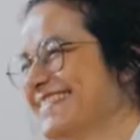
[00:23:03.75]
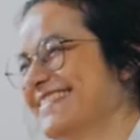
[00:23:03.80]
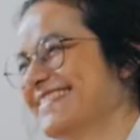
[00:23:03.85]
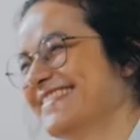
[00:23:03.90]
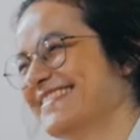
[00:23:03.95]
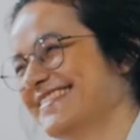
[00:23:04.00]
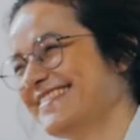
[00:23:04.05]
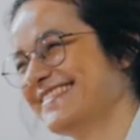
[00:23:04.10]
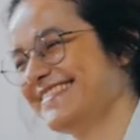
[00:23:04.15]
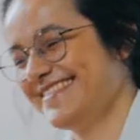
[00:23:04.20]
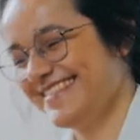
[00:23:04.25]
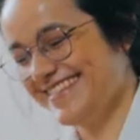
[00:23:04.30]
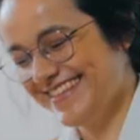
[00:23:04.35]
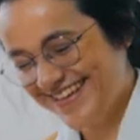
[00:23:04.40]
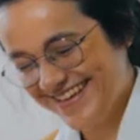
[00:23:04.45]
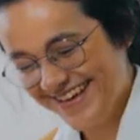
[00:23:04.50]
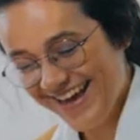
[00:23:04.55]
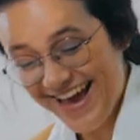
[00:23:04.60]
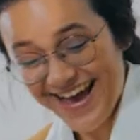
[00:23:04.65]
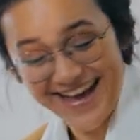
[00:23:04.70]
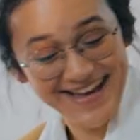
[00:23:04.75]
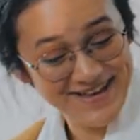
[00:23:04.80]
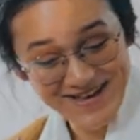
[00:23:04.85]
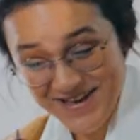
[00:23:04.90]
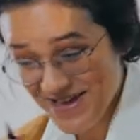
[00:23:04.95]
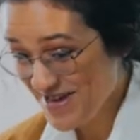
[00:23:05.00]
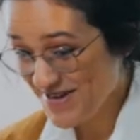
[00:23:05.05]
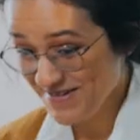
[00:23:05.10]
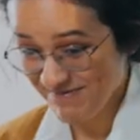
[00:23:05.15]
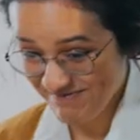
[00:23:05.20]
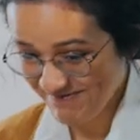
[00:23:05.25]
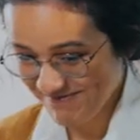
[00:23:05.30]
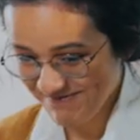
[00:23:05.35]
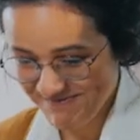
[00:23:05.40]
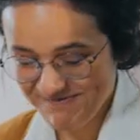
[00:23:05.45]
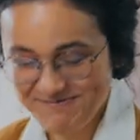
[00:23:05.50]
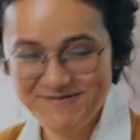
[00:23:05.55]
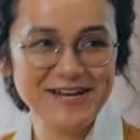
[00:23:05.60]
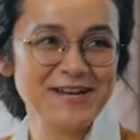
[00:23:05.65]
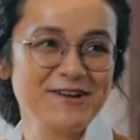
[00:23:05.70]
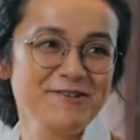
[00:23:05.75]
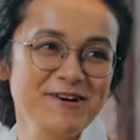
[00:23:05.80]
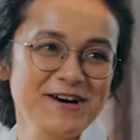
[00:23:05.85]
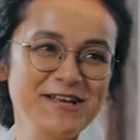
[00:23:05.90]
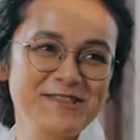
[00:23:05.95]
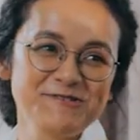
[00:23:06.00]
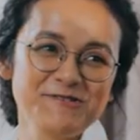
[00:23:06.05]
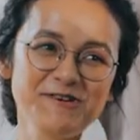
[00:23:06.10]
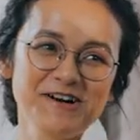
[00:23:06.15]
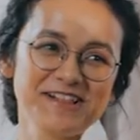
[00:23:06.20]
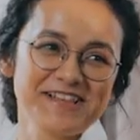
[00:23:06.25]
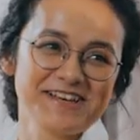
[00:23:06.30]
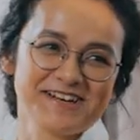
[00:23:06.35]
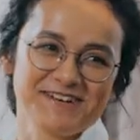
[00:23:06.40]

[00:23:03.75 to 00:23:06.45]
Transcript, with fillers: then we probably should revisit all this pricing because the